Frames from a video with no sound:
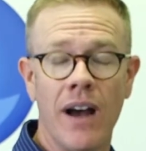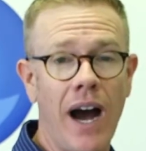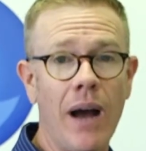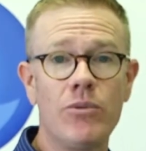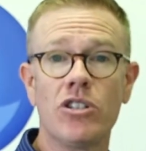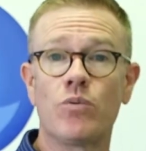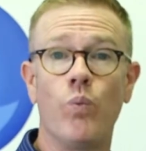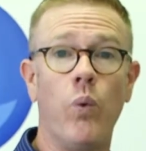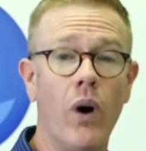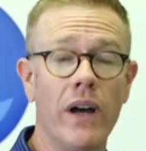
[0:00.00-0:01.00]
I'm just
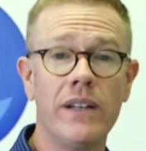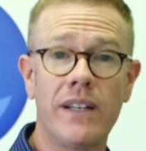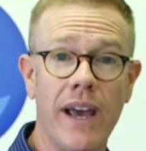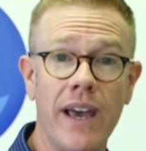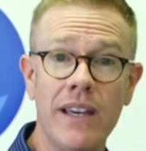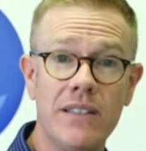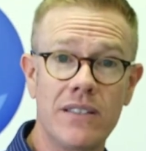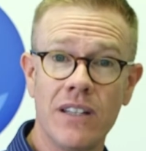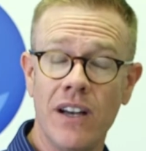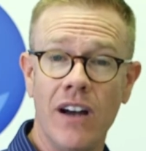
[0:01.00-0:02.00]
one
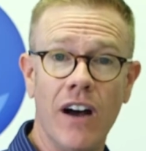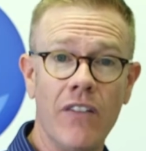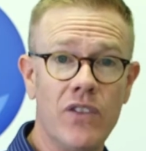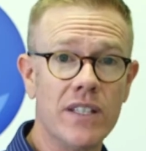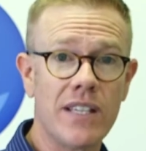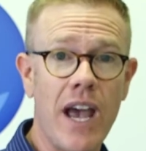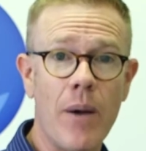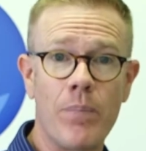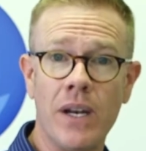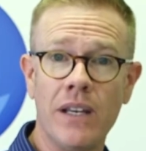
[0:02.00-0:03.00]
case of this
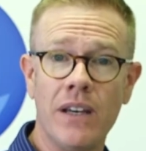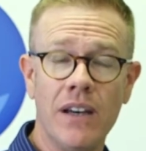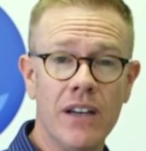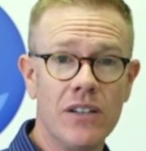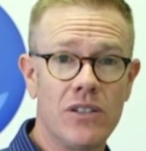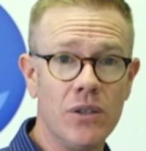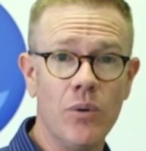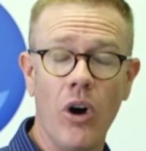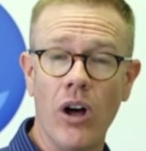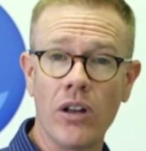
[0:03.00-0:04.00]
happening
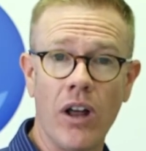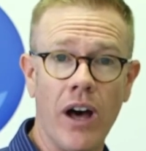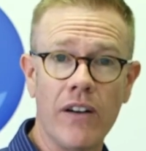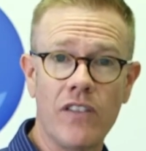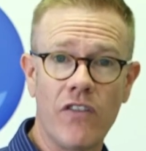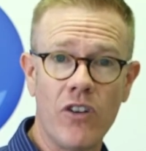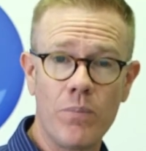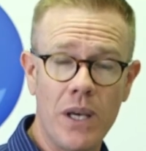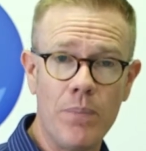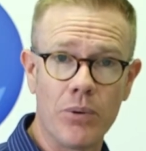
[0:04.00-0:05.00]
to a lot of different
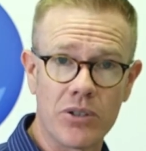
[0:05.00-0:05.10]
people.